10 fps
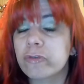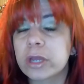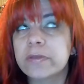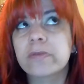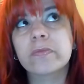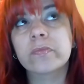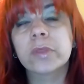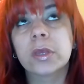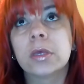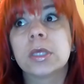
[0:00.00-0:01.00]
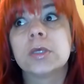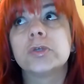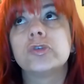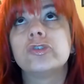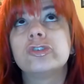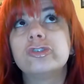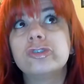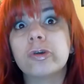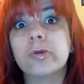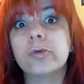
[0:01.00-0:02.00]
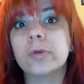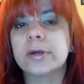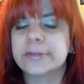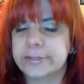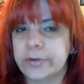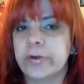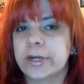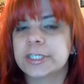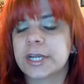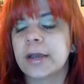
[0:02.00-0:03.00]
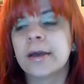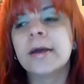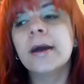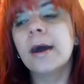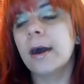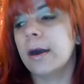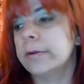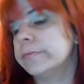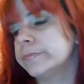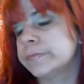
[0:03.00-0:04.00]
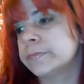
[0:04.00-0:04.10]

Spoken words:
It's so soul crushing.